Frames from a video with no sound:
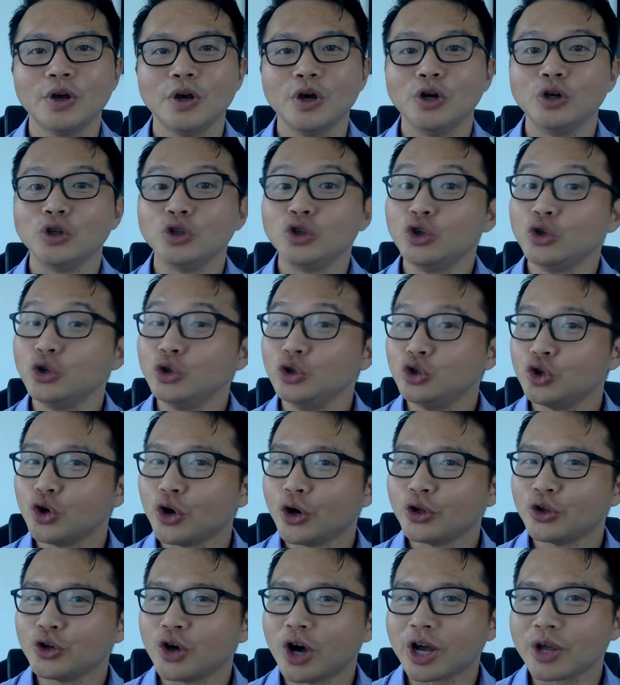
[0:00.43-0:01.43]
Do you enjoy
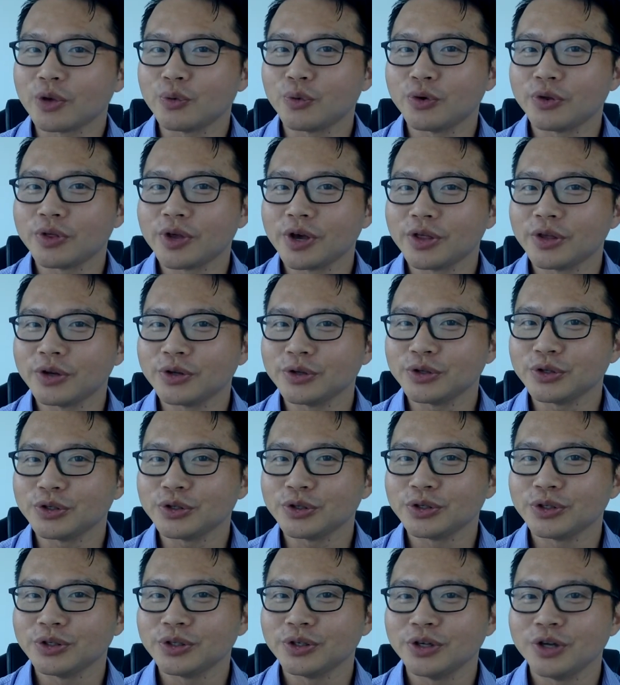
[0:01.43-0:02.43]
talking with others?
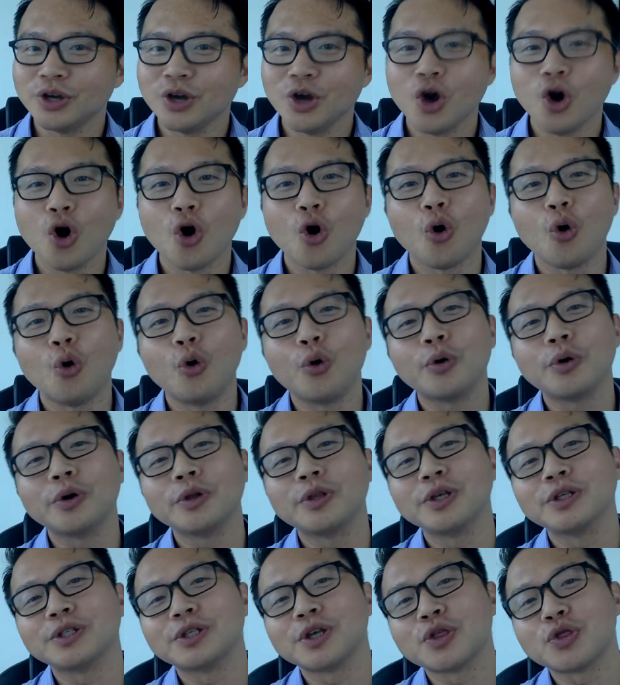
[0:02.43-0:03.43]
Or
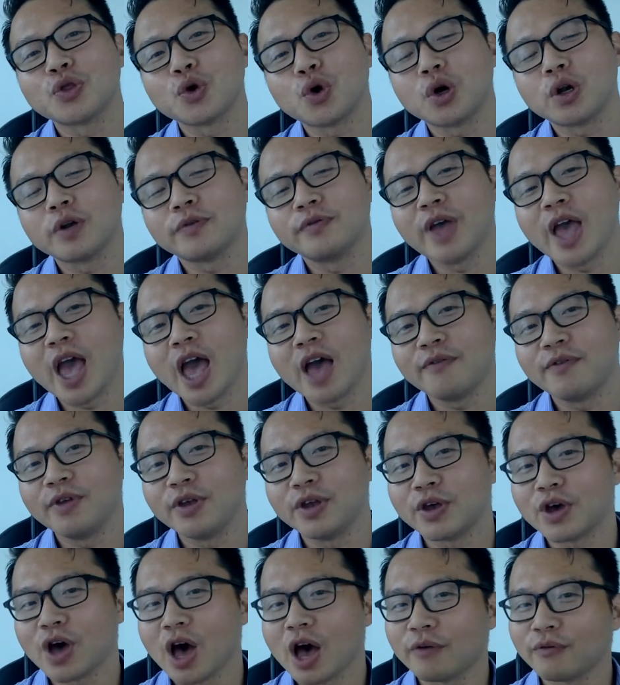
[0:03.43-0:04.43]
does the thought of having
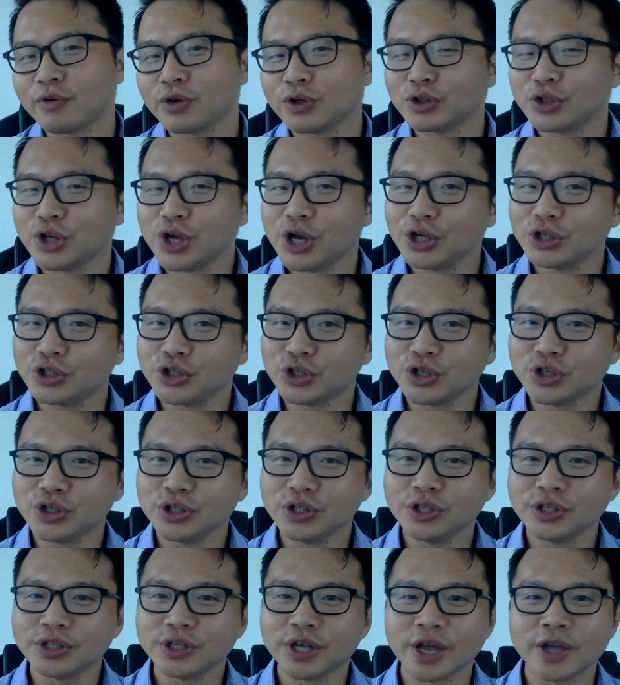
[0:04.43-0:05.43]

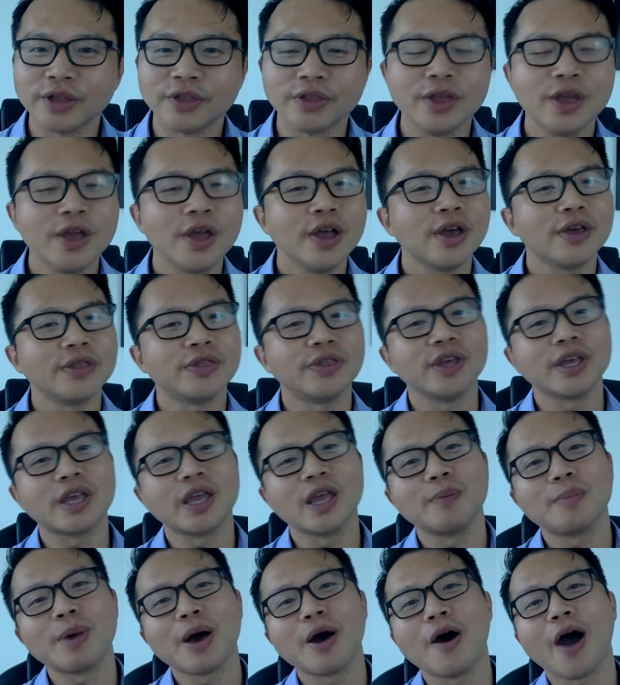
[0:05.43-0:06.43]
conversations and thinking
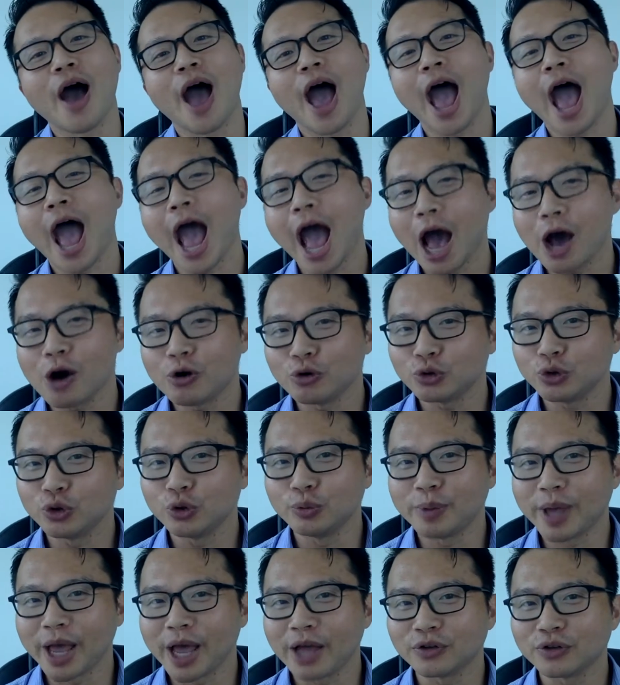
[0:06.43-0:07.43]
about how to
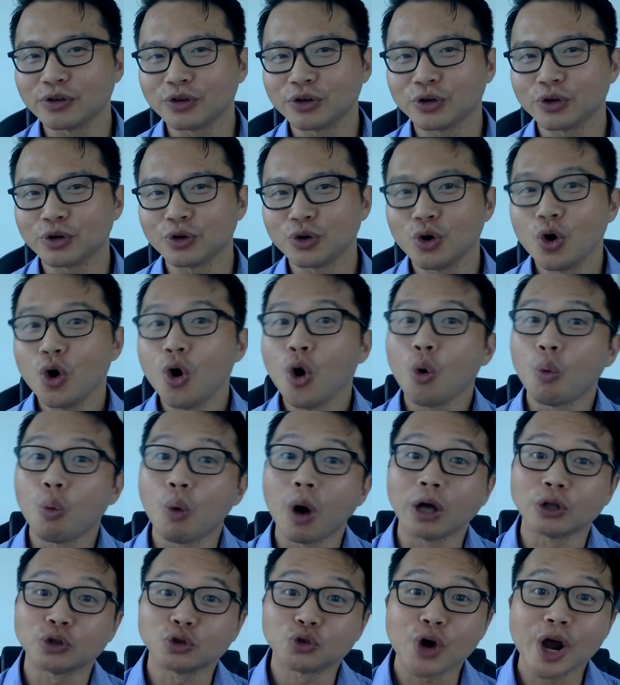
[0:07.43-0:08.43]
banter
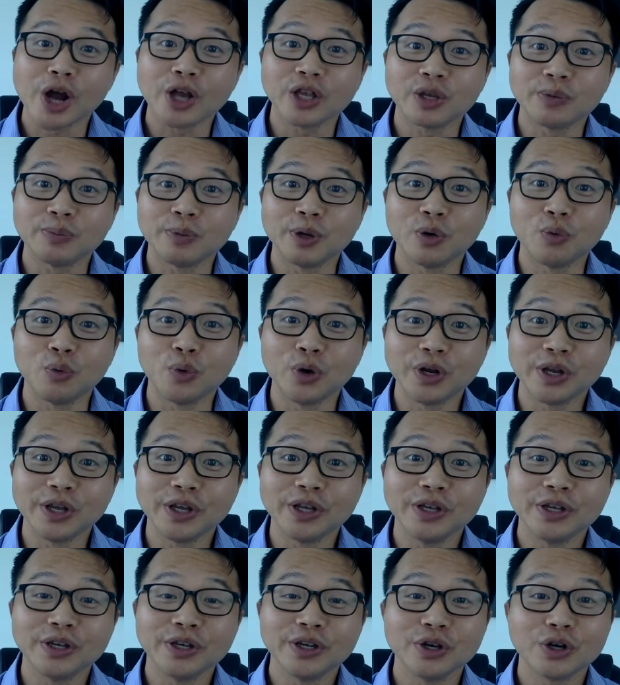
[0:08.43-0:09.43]
while trying to be
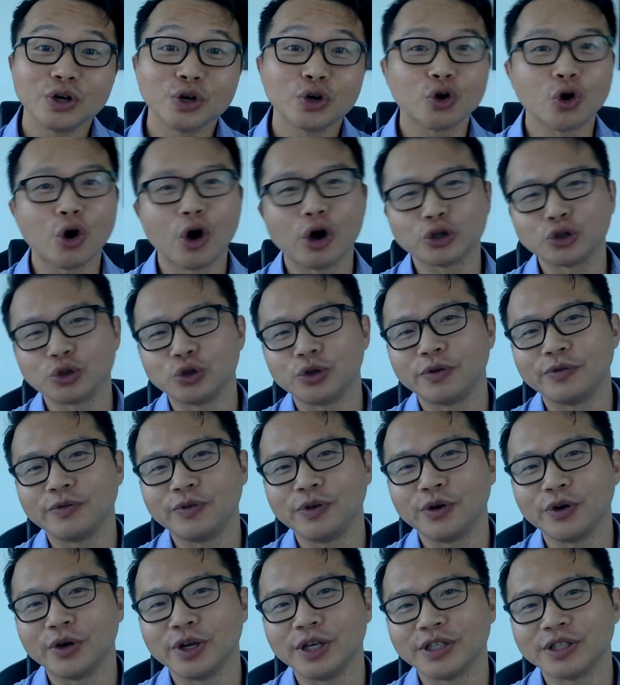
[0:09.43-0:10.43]
witty cause you to
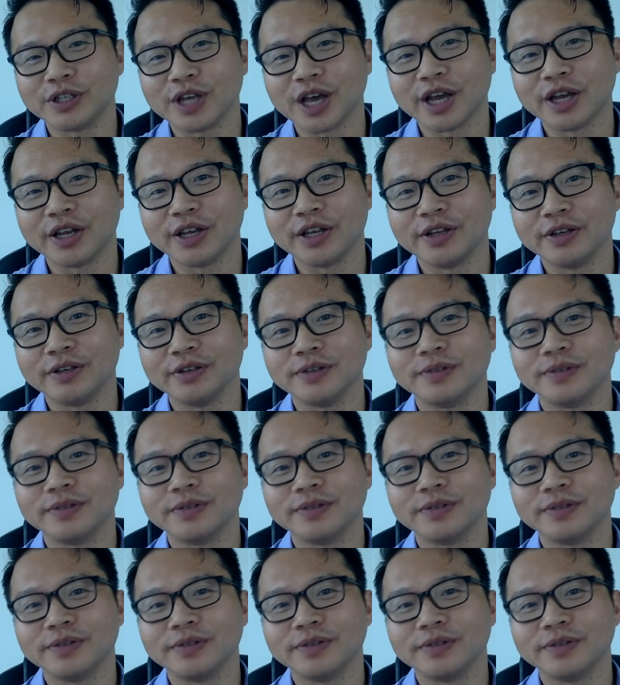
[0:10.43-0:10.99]
feel anxiety?